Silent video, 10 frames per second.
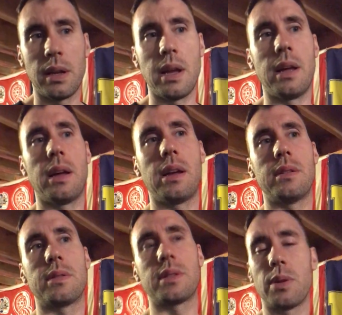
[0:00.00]

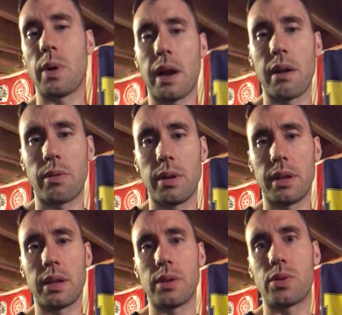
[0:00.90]
and see where I
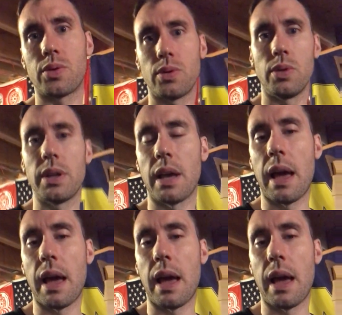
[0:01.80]
really truly